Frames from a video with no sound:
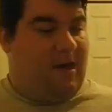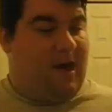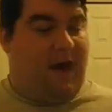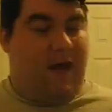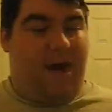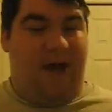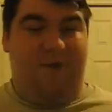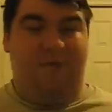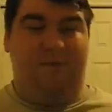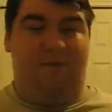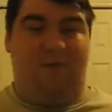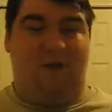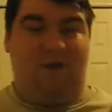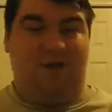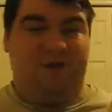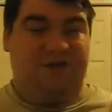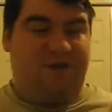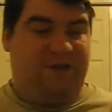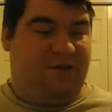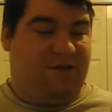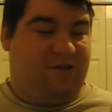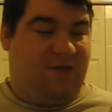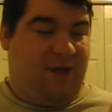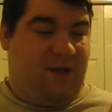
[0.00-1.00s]
I haven't
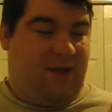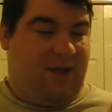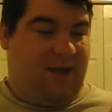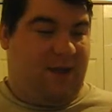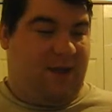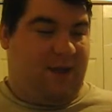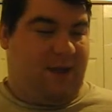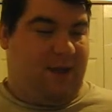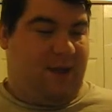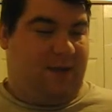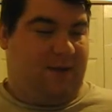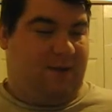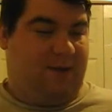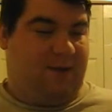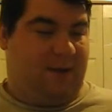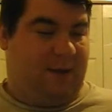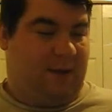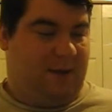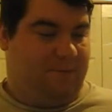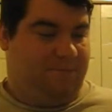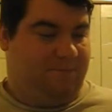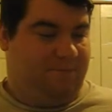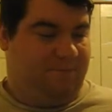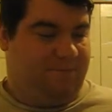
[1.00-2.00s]
watched this yet, and
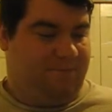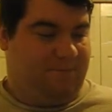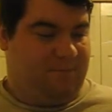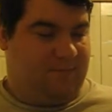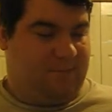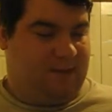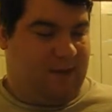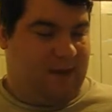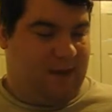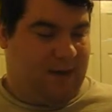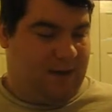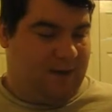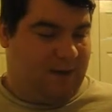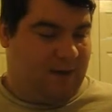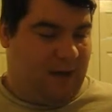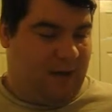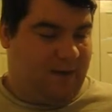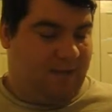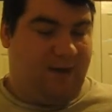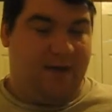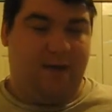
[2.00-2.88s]
I